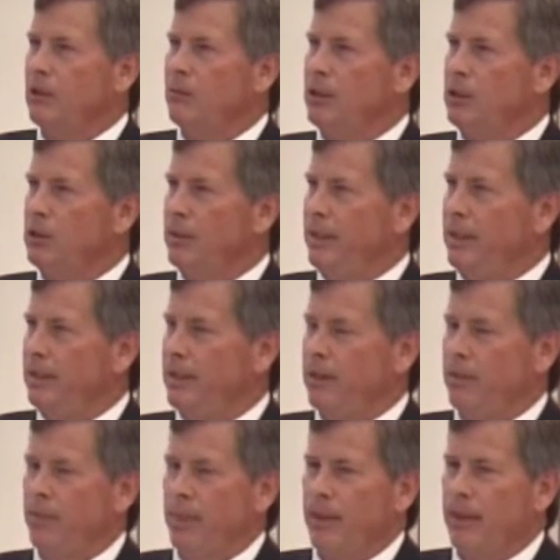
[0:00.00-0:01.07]
between
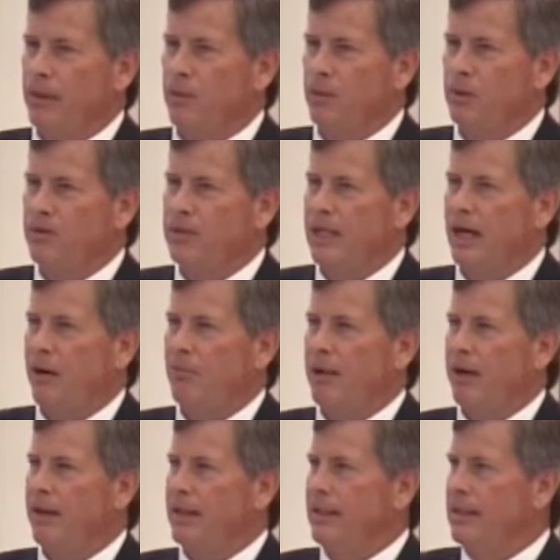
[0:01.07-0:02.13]
the rooftop
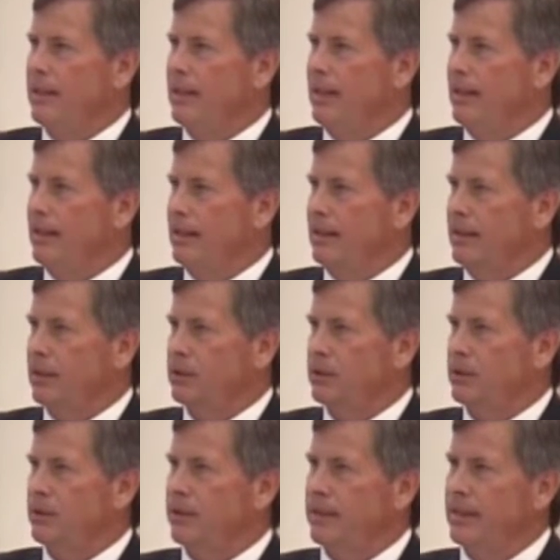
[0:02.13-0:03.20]
mounting and the electrical.